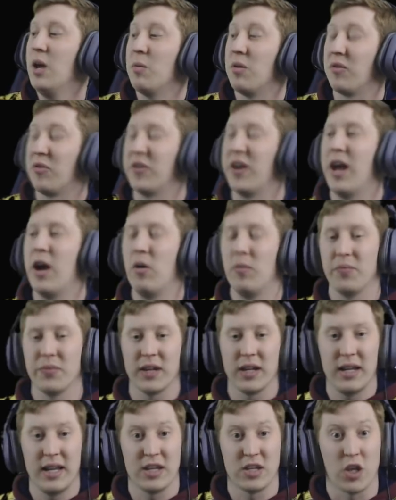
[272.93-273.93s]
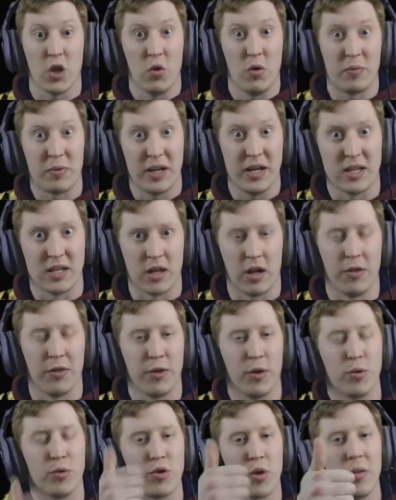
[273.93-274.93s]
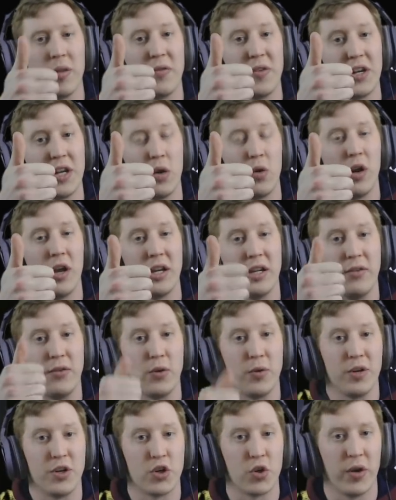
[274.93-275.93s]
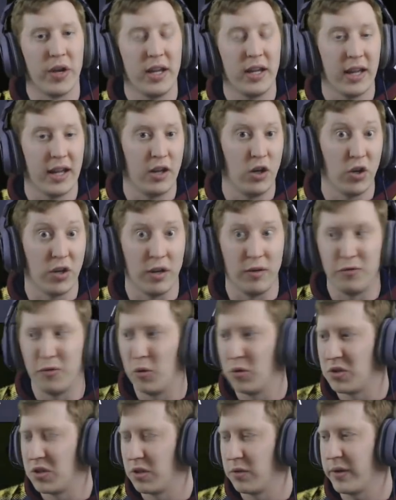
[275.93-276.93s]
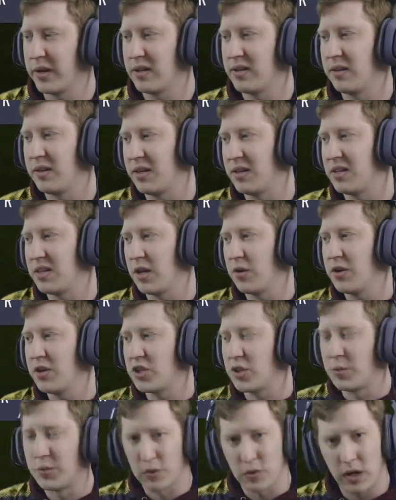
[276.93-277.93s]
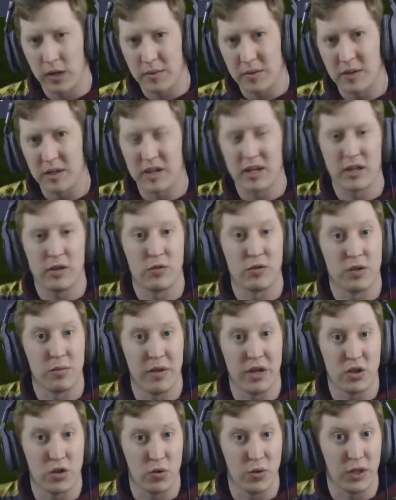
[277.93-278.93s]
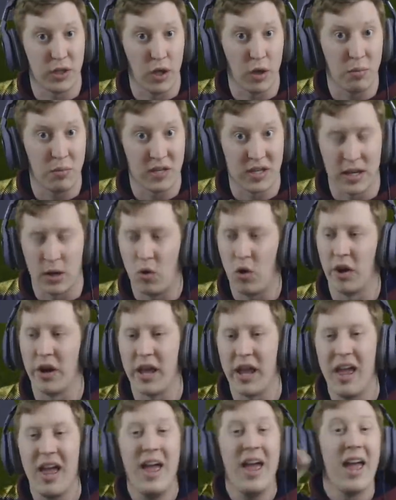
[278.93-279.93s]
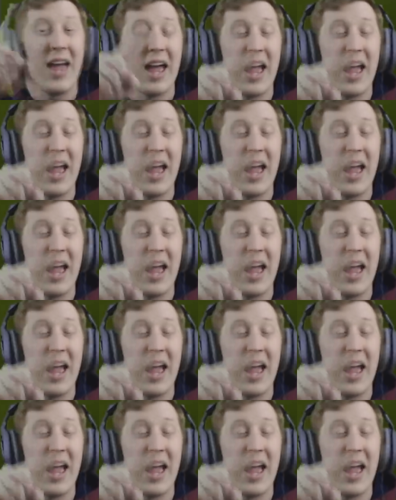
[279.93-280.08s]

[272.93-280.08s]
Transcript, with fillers: But for now, let's go and play Scunthorpe. Drop the video like if you're enjoying and looking forward to the rest of this series. Subscribe to the channel to make sure you don't miss out on it.